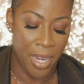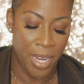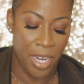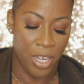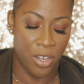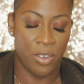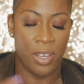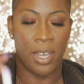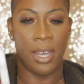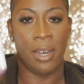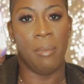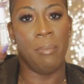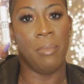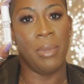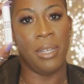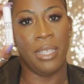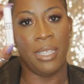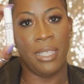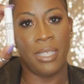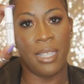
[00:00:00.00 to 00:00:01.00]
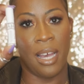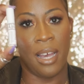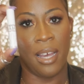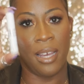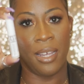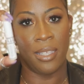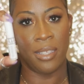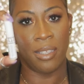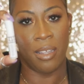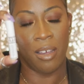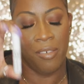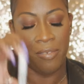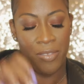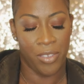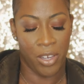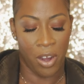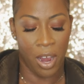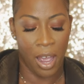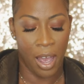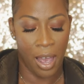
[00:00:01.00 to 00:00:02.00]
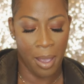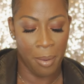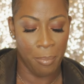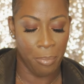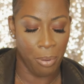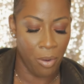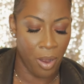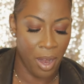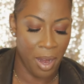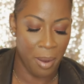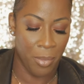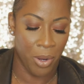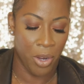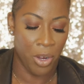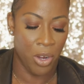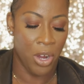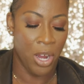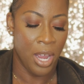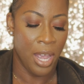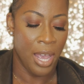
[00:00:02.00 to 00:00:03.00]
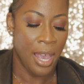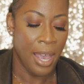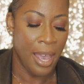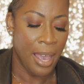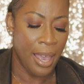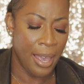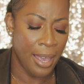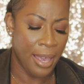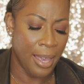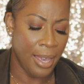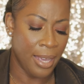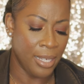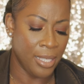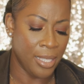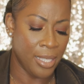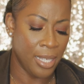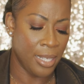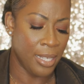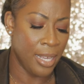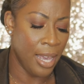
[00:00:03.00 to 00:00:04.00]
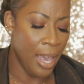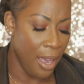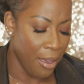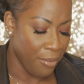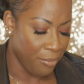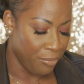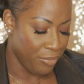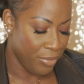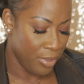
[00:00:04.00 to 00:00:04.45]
and then you get a mini size of their eye primer. And yeah.